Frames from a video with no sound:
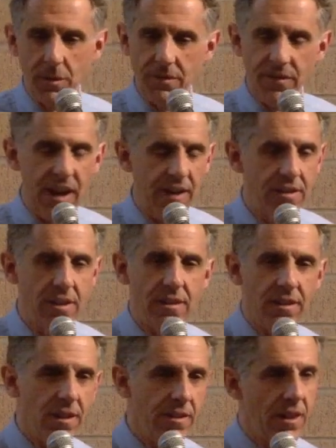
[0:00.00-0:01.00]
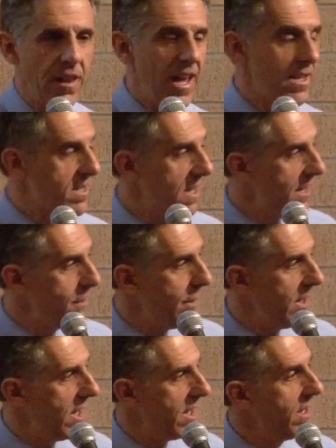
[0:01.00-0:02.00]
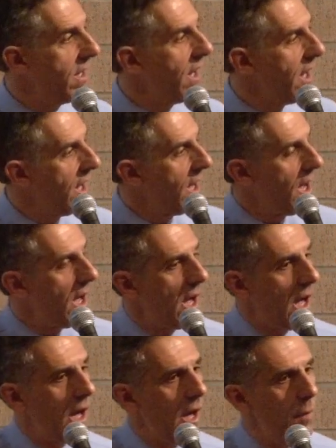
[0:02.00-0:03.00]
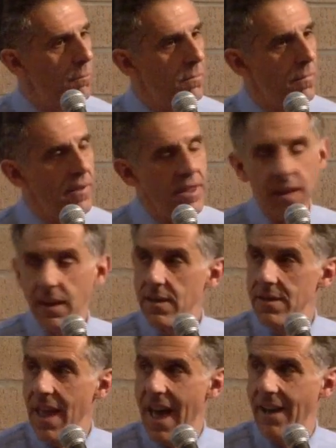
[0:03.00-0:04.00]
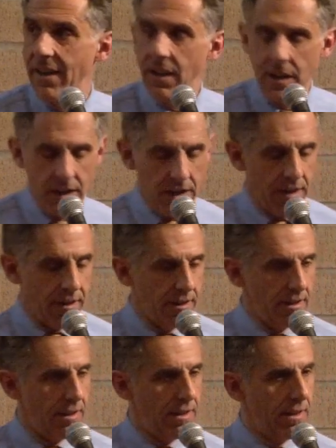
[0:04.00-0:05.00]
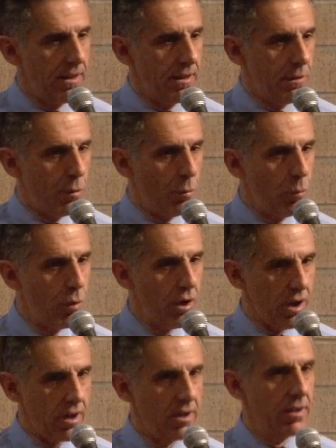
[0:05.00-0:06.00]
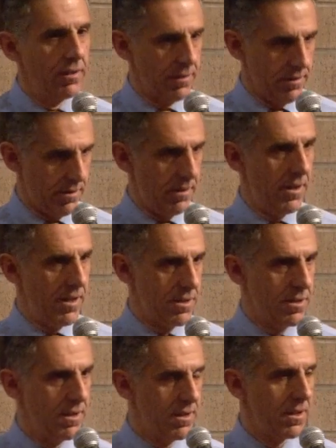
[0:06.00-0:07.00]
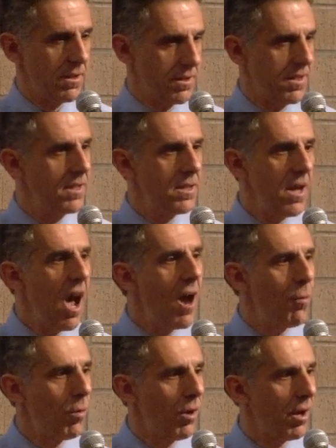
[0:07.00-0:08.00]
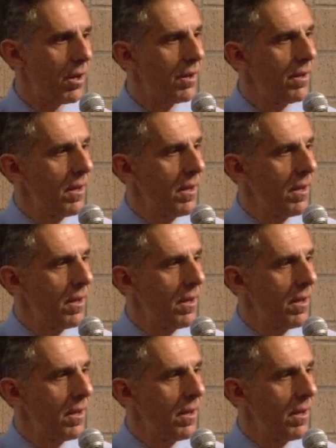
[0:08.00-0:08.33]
we found it in the last study we did, is that the work, this CTI work,